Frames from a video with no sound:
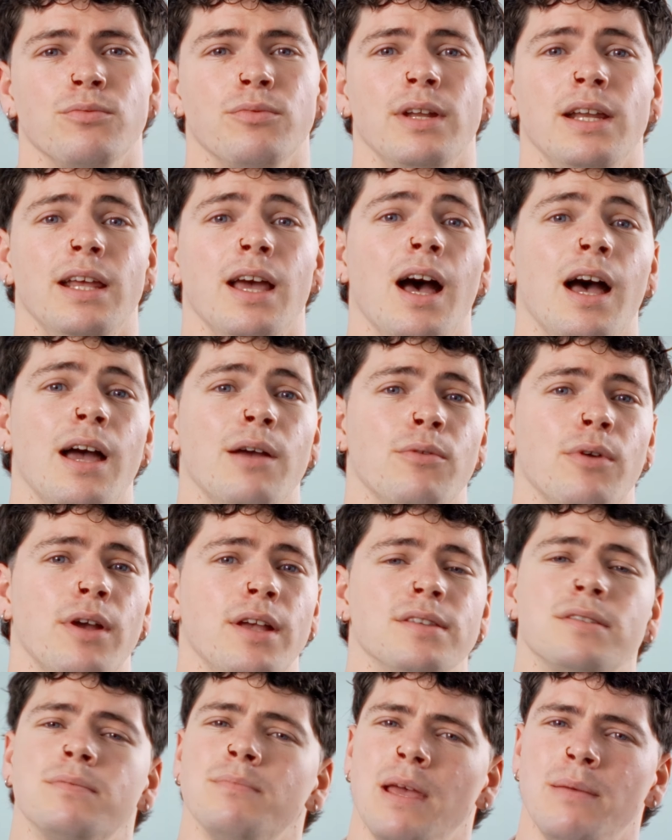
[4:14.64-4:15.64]
really high
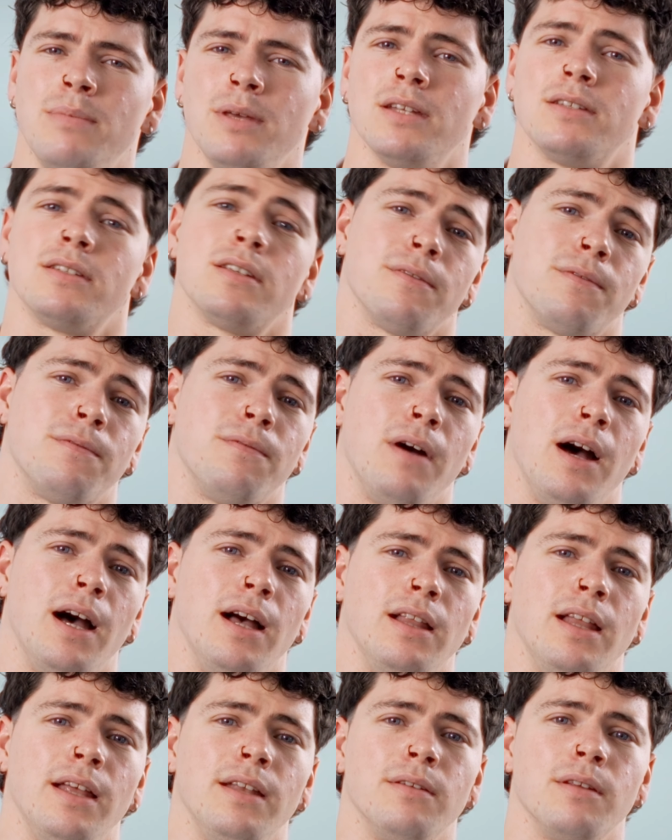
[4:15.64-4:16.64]
res, maybe a TIFF
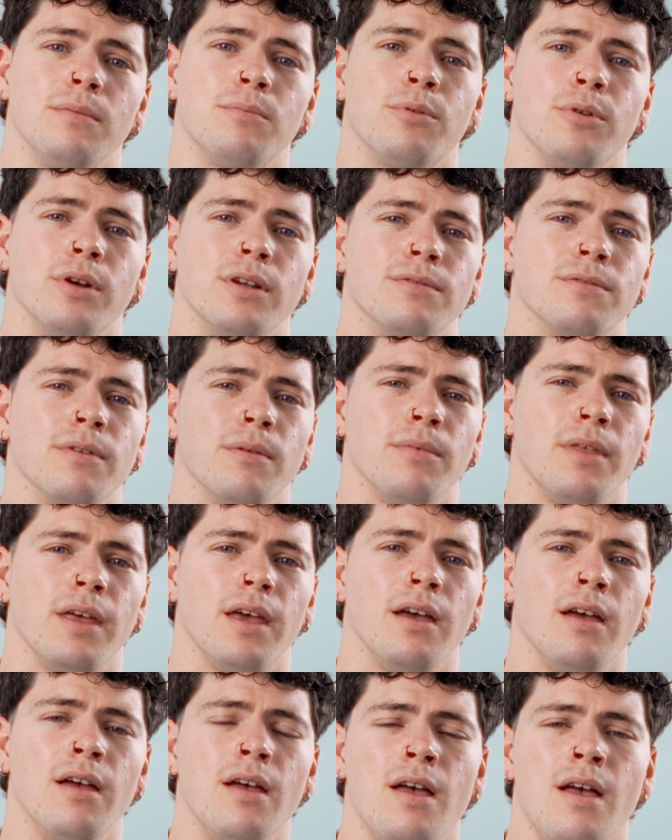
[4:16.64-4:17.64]
file, and print from
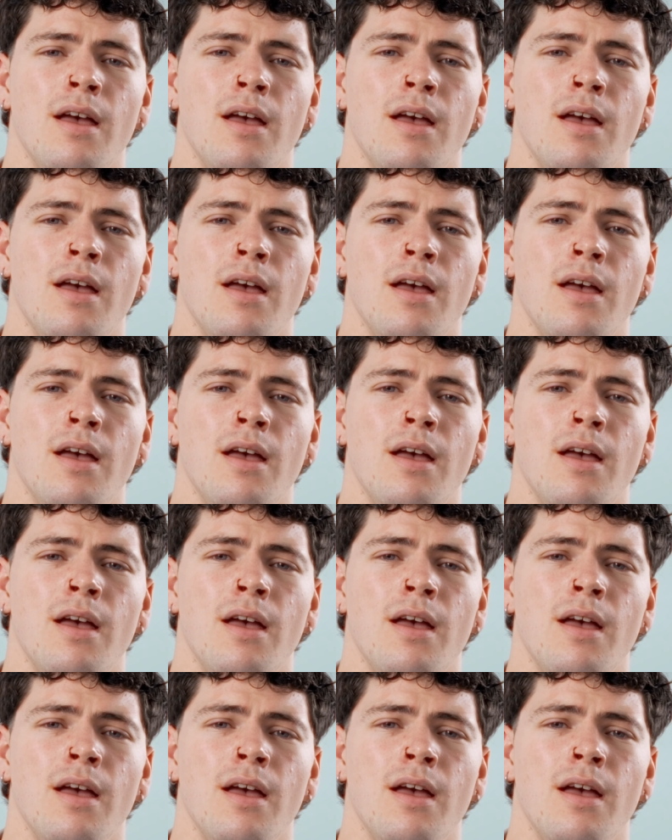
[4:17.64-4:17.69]
there.